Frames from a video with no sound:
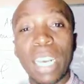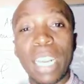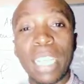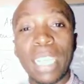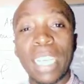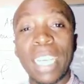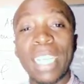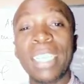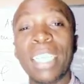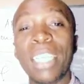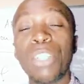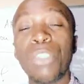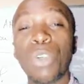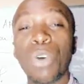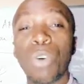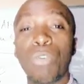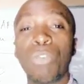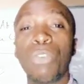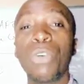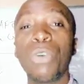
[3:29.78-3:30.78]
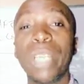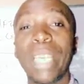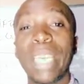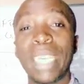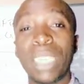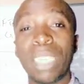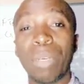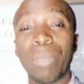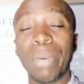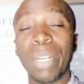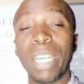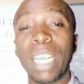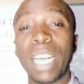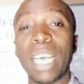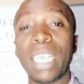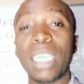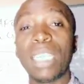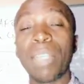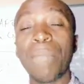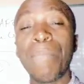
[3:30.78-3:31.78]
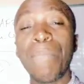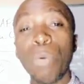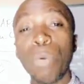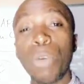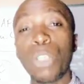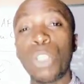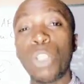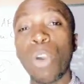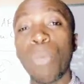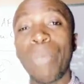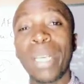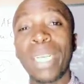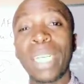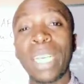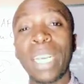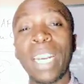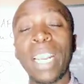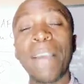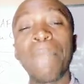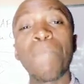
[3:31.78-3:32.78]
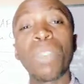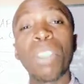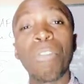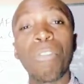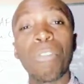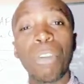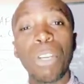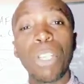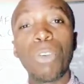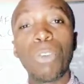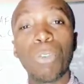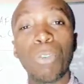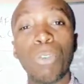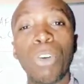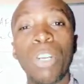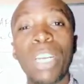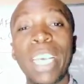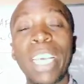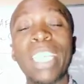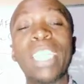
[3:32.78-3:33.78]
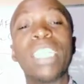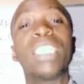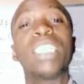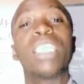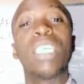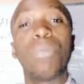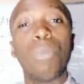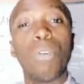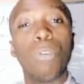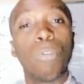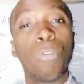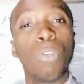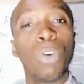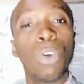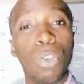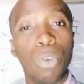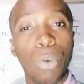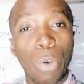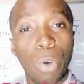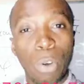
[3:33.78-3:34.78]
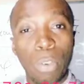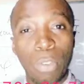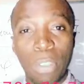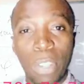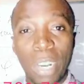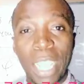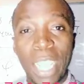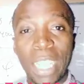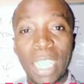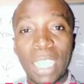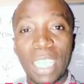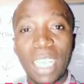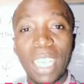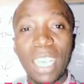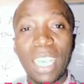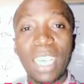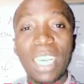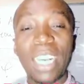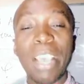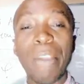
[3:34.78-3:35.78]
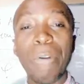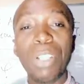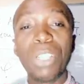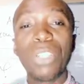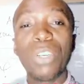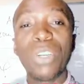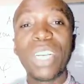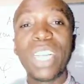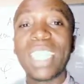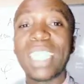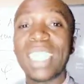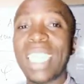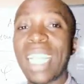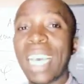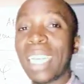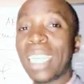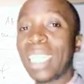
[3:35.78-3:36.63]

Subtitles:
the chances of you getting pregnant, be with your partner 3 to 4 days before you ovulate. The reason is